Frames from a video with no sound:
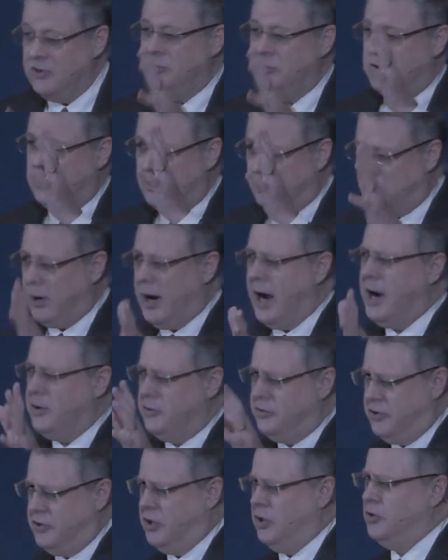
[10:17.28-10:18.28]
to the prior
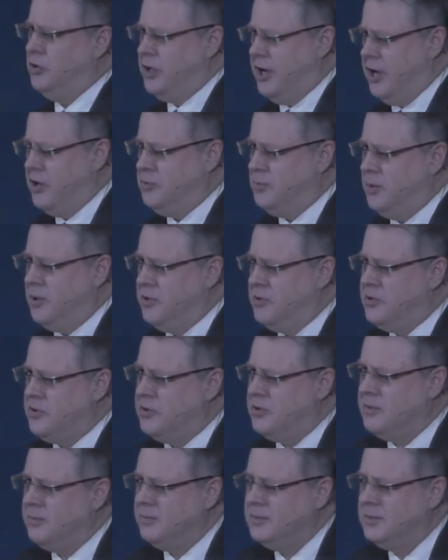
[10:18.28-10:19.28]
seal
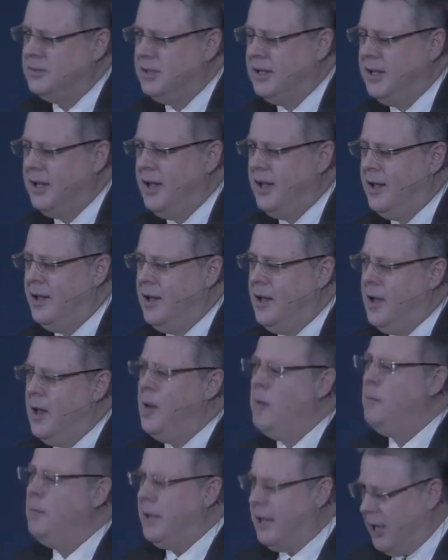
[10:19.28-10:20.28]
judgments
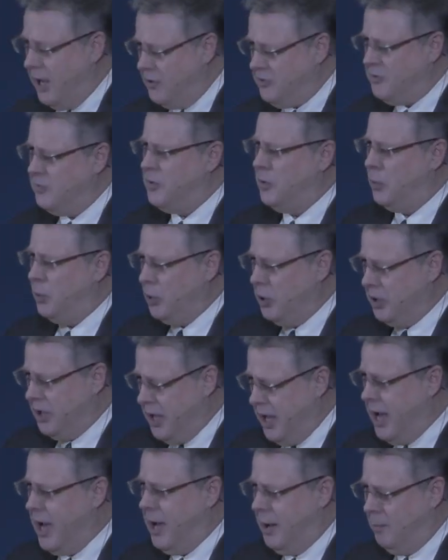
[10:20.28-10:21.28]
because of the word
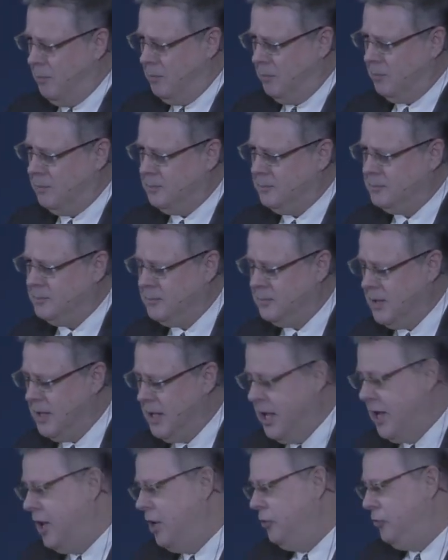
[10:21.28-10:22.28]
come.
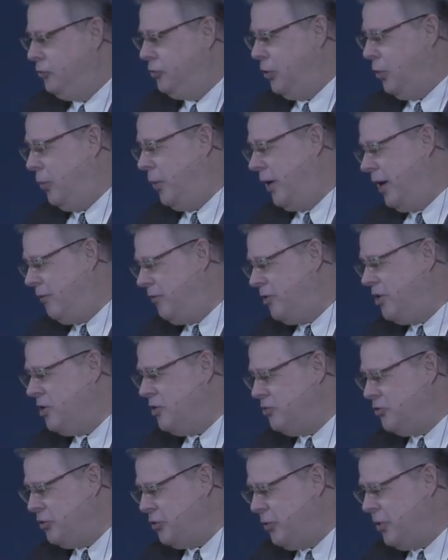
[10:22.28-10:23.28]
So, whatever you're
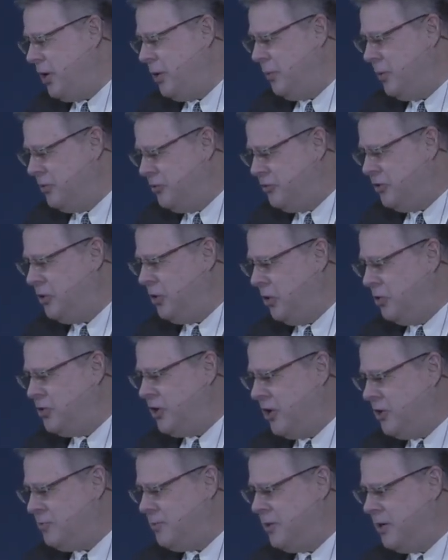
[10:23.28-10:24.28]
doing with seal
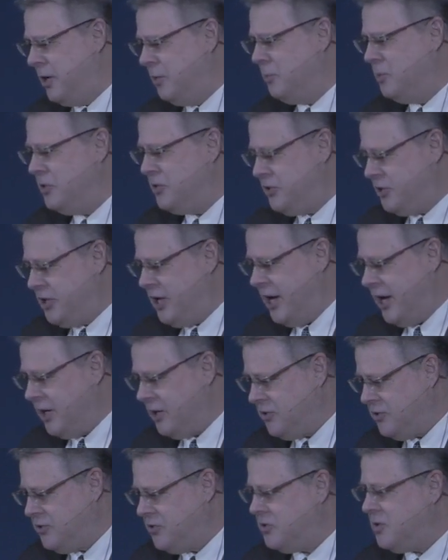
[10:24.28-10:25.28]
judgment number
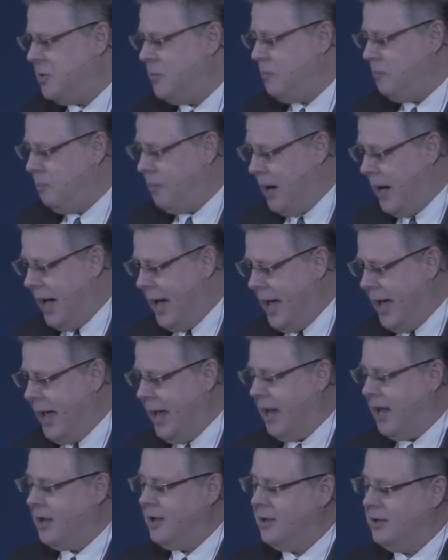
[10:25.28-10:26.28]
six,
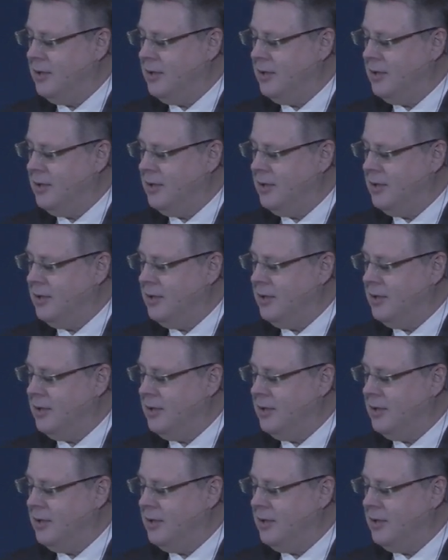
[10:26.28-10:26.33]
by